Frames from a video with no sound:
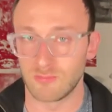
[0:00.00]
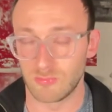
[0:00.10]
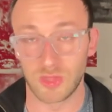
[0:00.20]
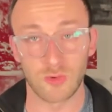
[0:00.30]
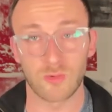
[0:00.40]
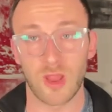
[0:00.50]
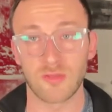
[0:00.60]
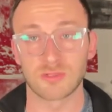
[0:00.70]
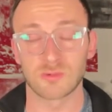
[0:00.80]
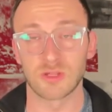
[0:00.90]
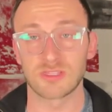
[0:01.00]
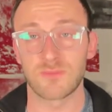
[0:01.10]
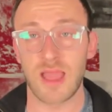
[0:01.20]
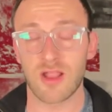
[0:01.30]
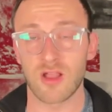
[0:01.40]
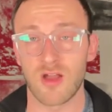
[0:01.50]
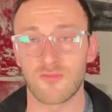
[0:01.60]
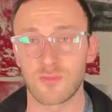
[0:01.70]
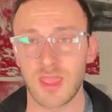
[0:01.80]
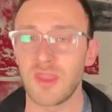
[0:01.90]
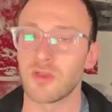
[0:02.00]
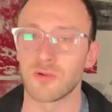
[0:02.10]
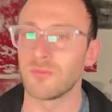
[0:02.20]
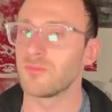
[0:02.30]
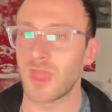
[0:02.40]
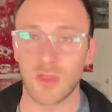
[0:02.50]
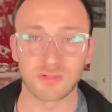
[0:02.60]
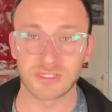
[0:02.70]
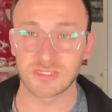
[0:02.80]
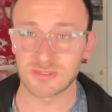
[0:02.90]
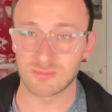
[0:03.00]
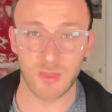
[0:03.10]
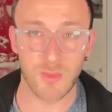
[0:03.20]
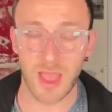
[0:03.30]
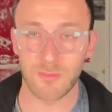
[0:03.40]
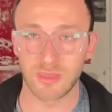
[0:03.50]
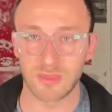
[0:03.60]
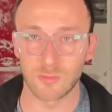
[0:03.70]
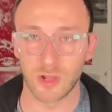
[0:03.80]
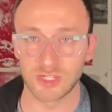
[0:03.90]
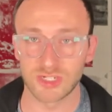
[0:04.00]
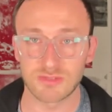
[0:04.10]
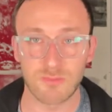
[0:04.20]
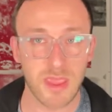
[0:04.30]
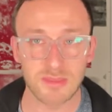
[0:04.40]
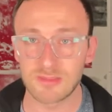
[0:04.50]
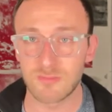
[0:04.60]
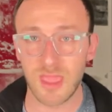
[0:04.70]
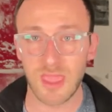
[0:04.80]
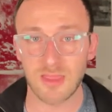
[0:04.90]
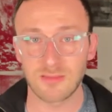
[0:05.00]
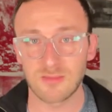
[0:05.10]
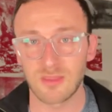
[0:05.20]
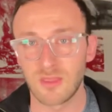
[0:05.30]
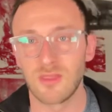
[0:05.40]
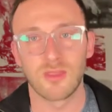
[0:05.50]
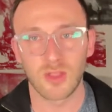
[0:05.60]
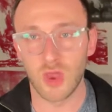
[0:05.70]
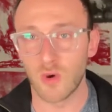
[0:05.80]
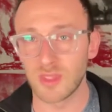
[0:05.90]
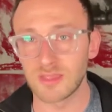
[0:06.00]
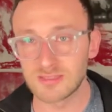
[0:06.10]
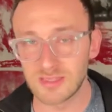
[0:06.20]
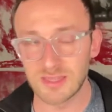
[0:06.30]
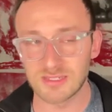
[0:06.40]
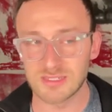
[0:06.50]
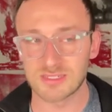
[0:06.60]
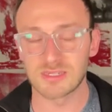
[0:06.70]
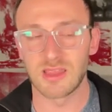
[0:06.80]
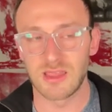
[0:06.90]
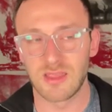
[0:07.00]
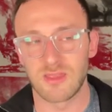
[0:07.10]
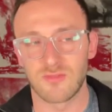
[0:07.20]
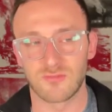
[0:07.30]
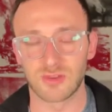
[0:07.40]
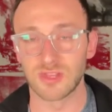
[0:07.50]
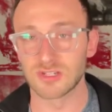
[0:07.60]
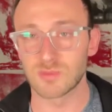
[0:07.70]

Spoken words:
Ukraine was willing to back off from NATO. That was, in my opinion, Russia's main demand going into this for years